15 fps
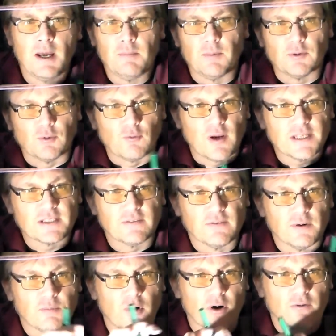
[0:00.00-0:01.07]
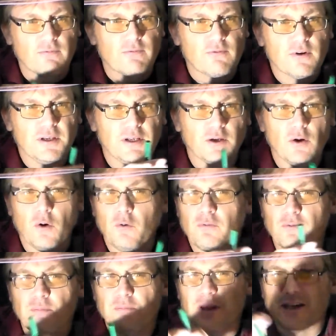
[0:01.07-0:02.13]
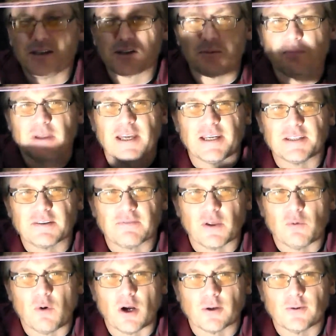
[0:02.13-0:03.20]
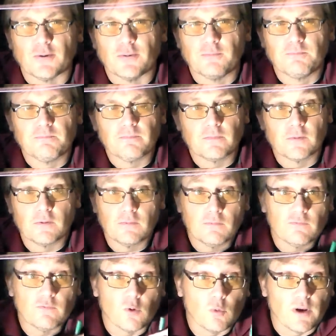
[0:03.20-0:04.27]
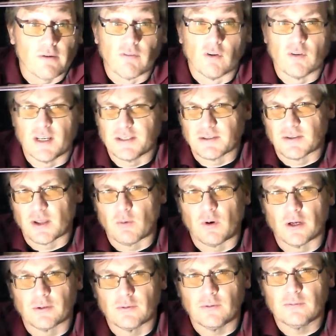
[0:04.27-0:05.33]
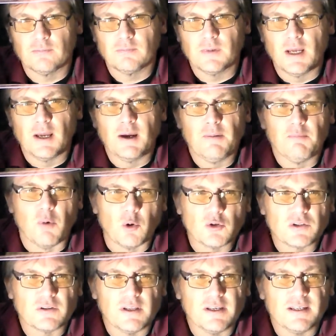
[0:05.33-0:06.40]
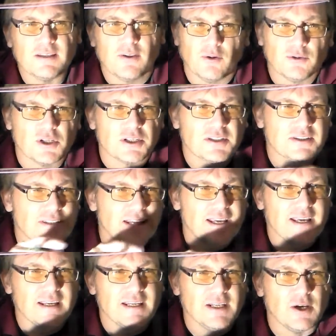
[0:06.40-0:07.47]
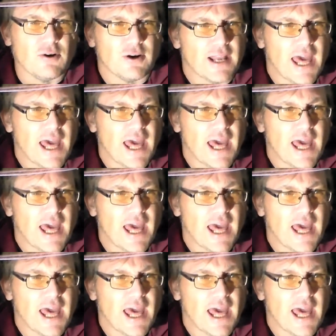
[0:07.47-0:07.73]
but the rest of them are free to go from place to place if they want to, for whatever reason they want to. Mostly they'll just stay near an